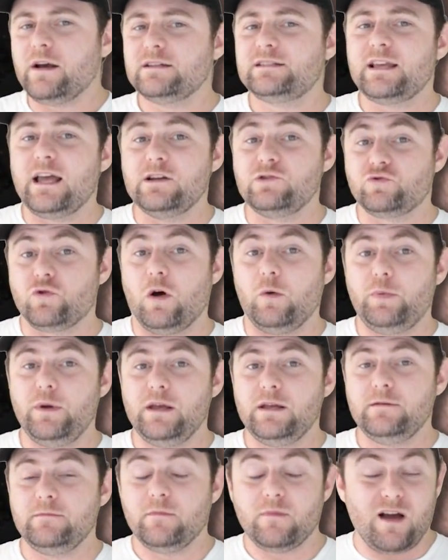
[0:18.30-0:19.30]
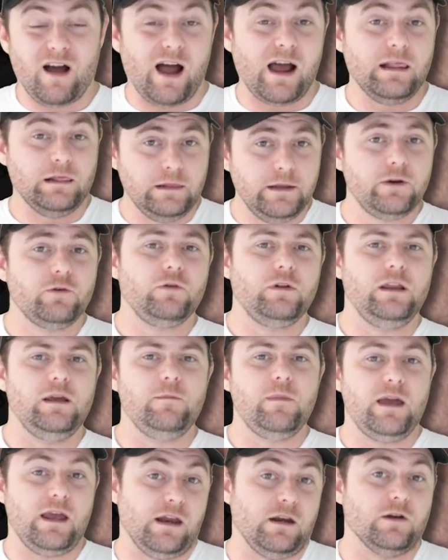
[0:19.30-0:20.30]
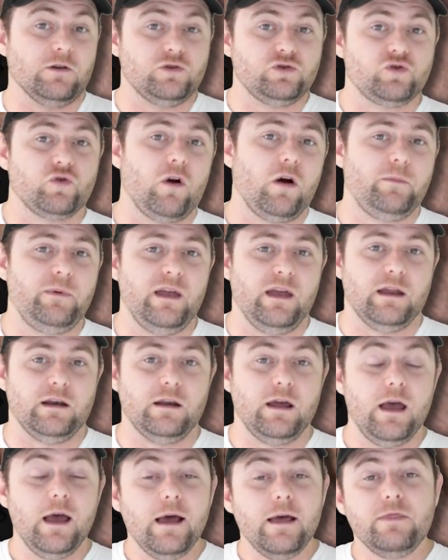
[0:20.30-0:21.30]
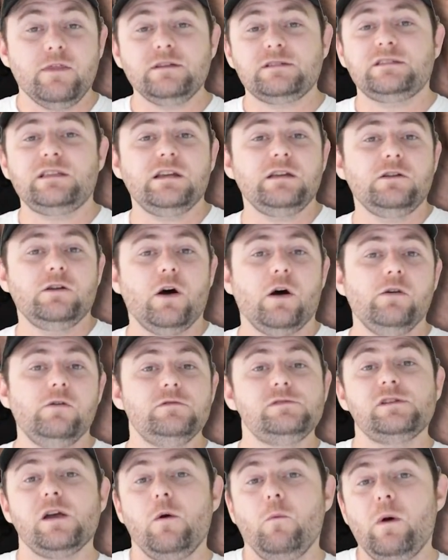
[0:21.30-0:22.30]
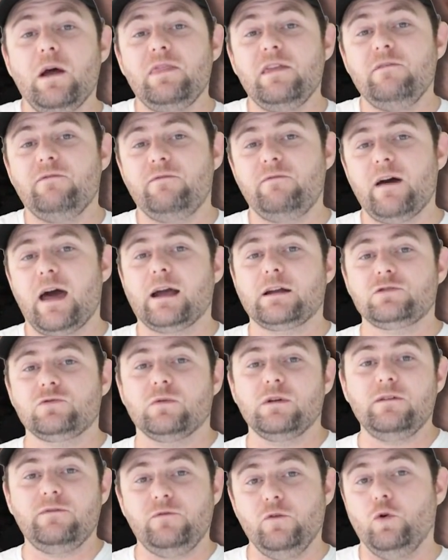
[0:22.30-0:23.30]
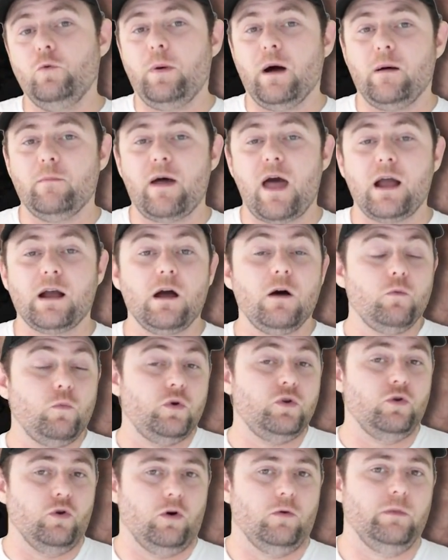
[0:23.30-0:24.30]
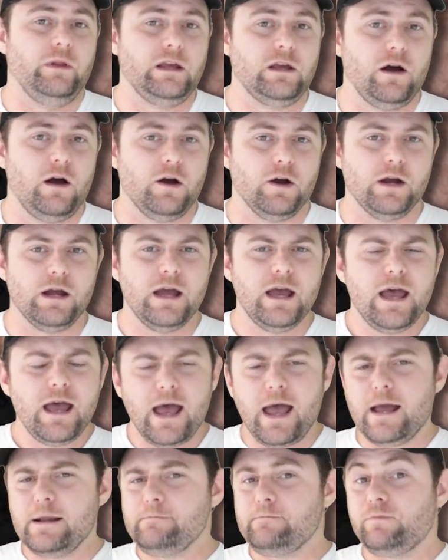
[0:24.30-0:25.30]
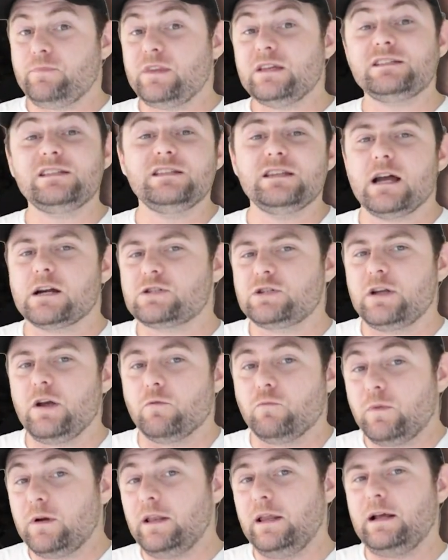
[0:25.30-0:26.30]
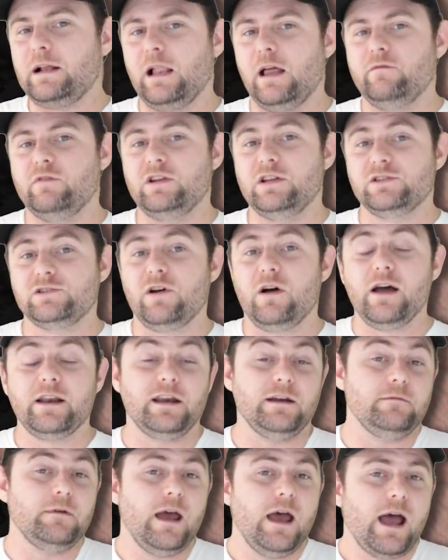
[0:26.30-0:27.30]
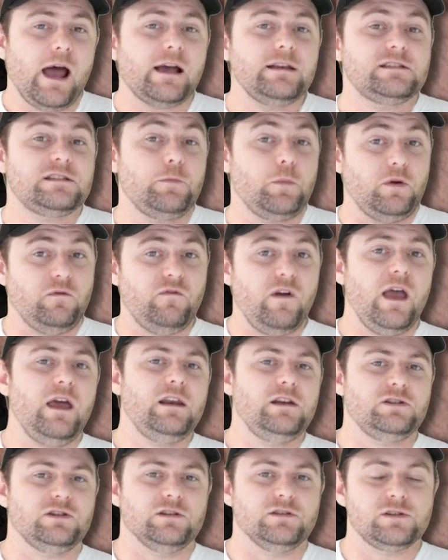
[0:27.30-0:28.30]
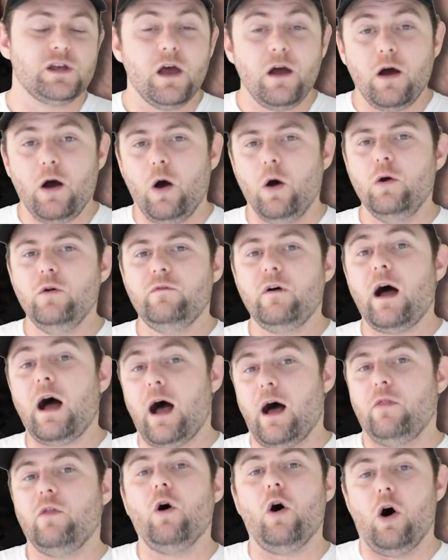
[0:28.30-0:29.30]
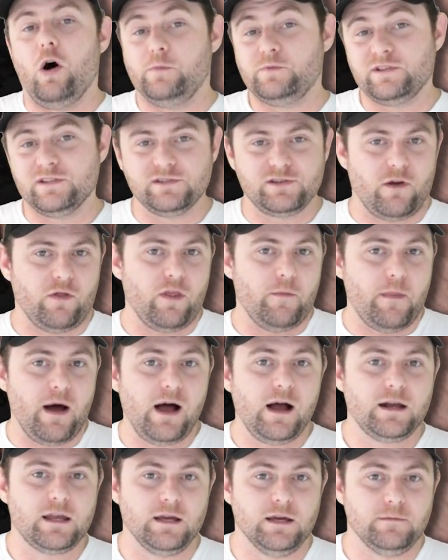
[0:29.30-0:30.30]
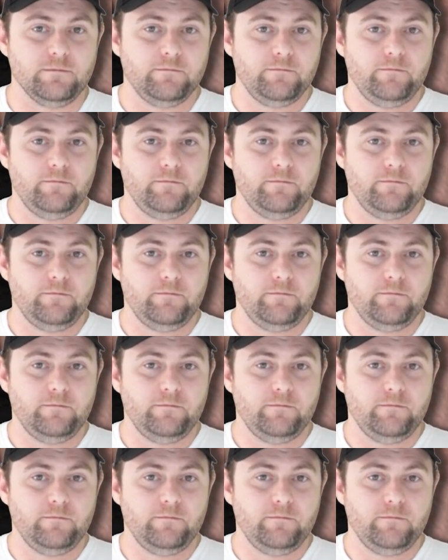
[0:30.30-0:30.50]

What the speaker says: I say drop in, I literally mean drop in. This thing goes where the factory fuel pump hanger would normally go. And this is actually a really clever design and has some advantages over other options on the market.